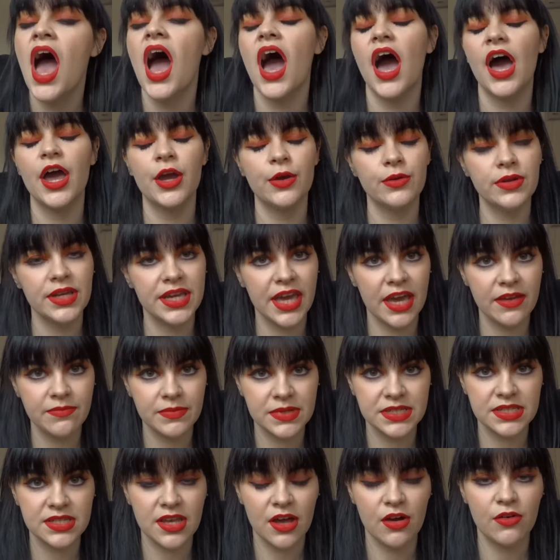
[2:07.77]
I only gave
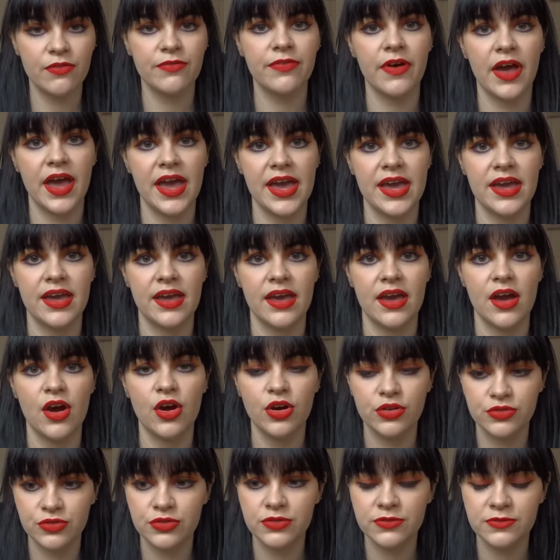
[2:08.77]
myself a
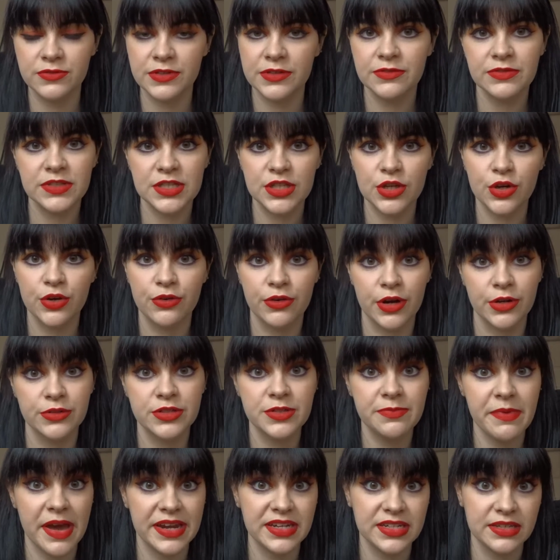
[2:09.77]
€150
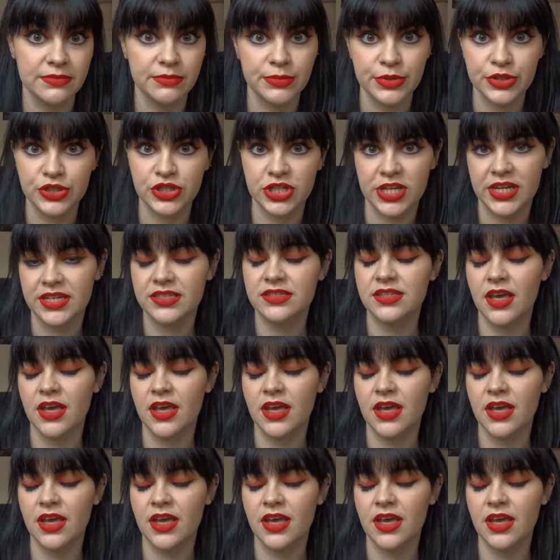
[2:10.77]
spending budget,